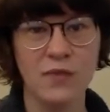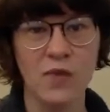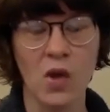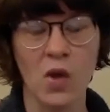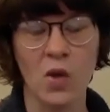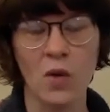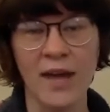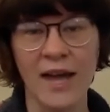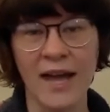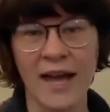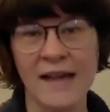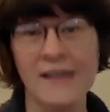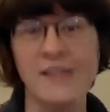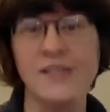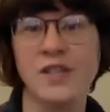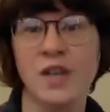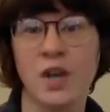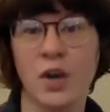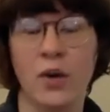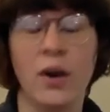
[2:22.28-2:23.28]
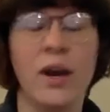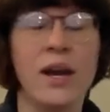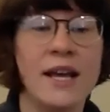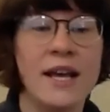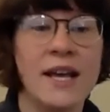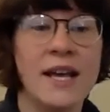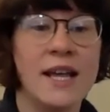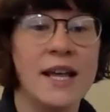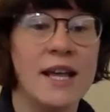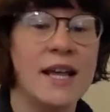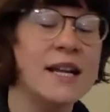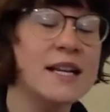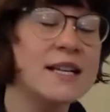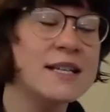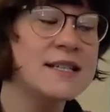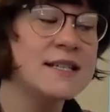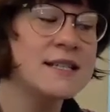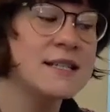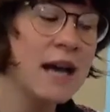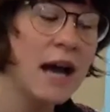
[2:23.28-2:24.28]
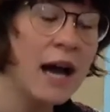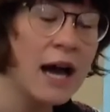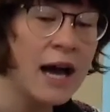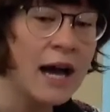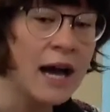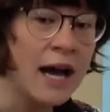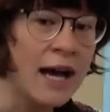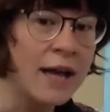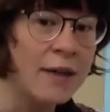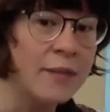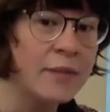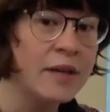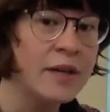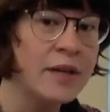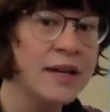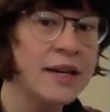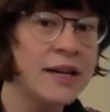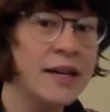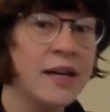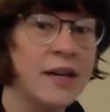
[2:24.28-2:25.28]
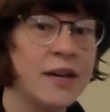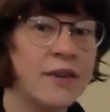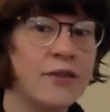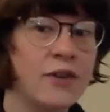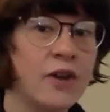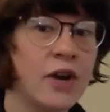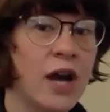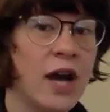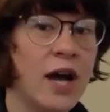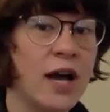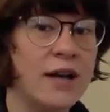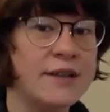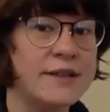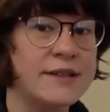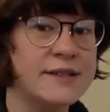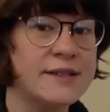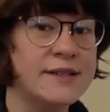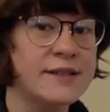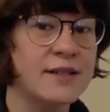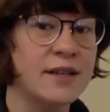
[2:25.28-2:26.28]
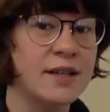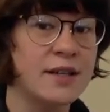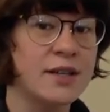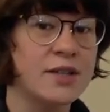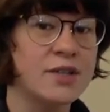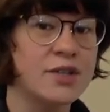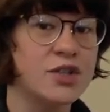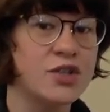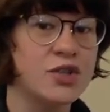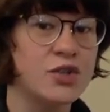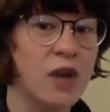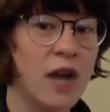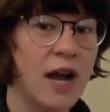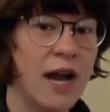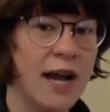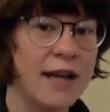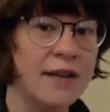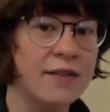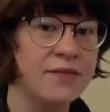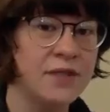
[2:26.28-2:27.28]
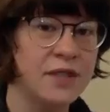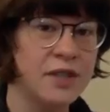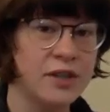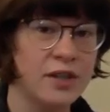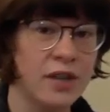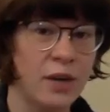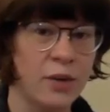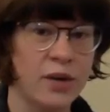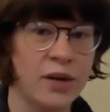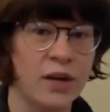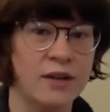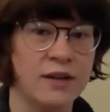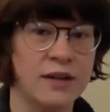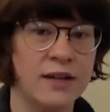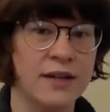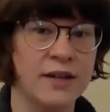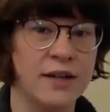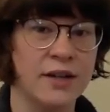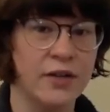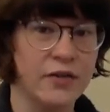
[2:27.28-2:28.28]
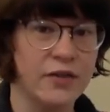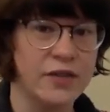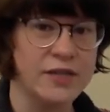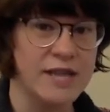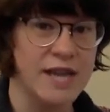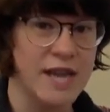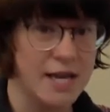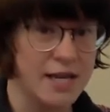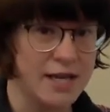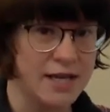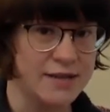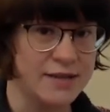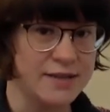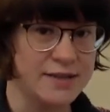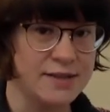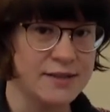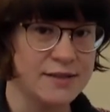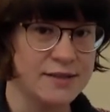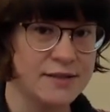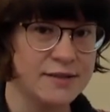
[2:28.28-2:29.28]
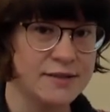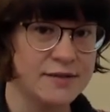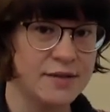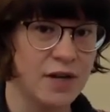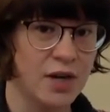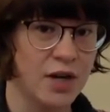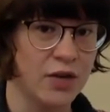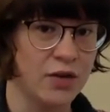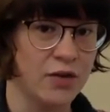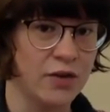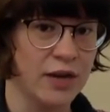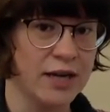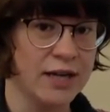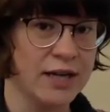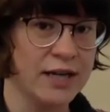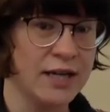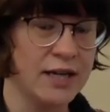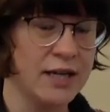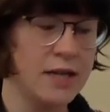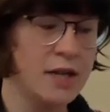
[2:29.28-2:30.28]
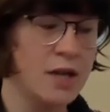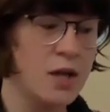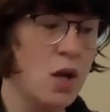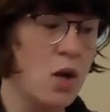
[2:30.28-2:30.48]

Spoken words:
Okay, so it is time for us to try and figure out what our letter of the day is. Are you ready?